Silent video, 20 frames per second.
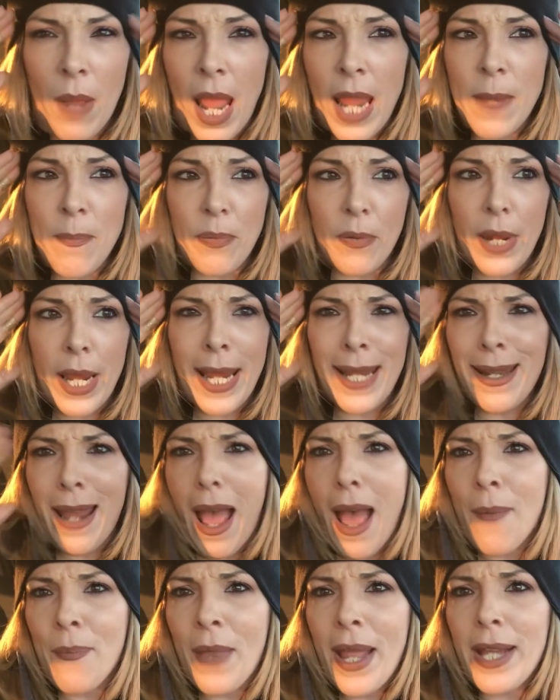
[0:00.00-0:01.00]
my brain,
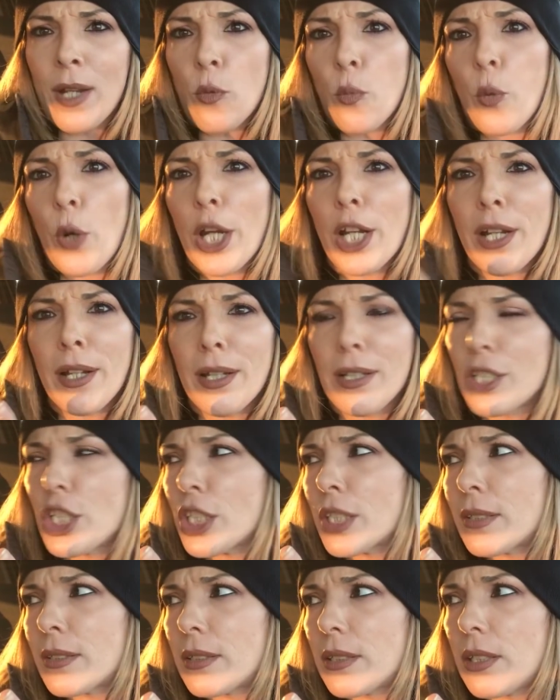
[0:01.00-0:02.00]
I'm like, we're gonna
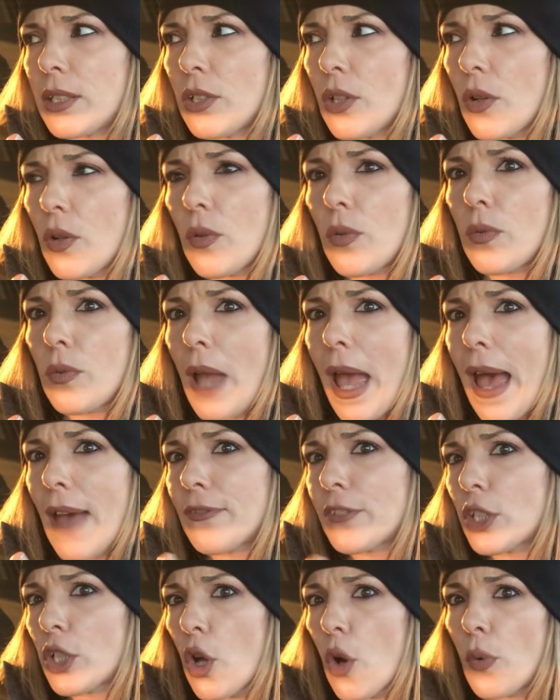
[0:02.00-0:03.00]
just, you know,
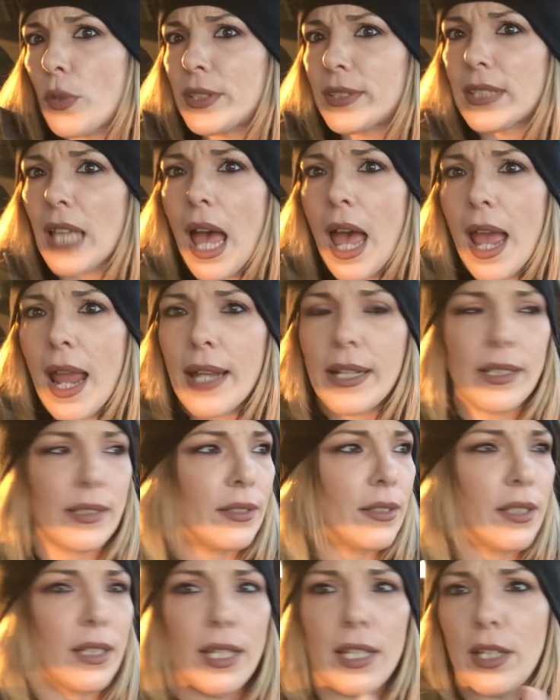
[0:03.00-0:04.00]
have to go inside
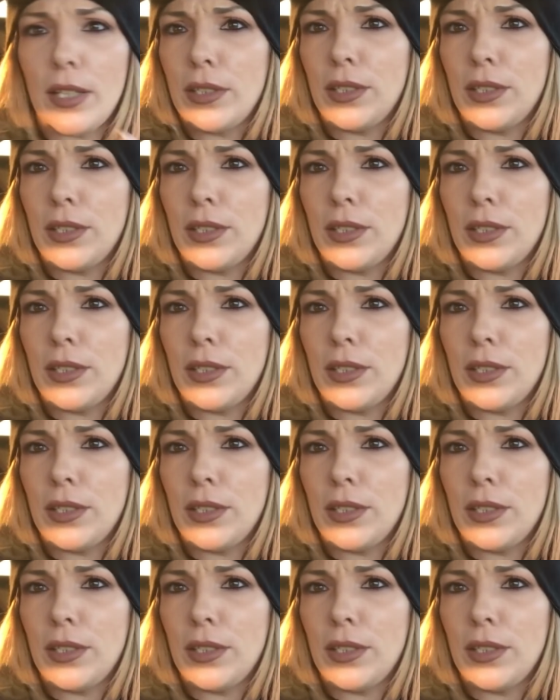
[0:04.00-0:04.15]
and,